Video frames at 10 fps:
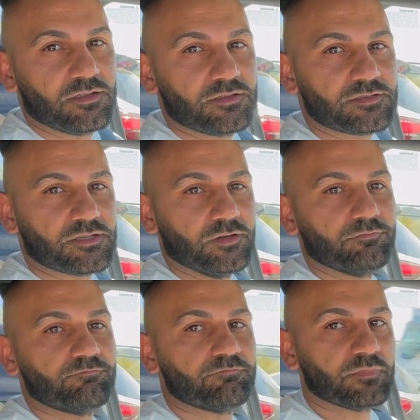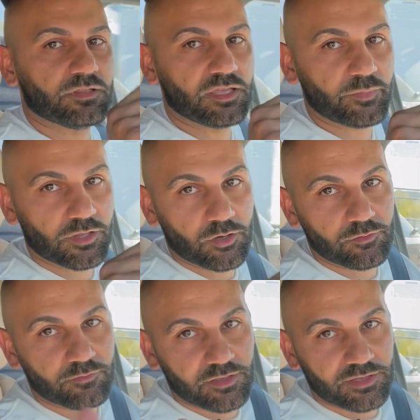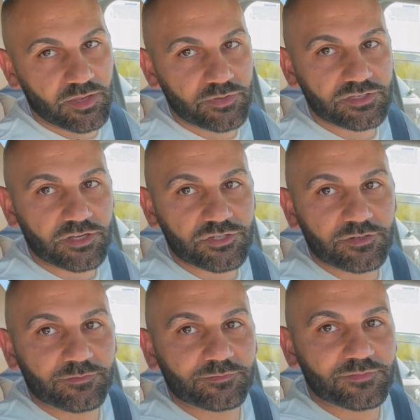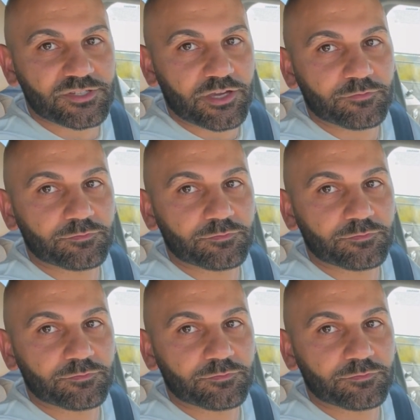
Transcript: So link below. Keep in touch. Ciao.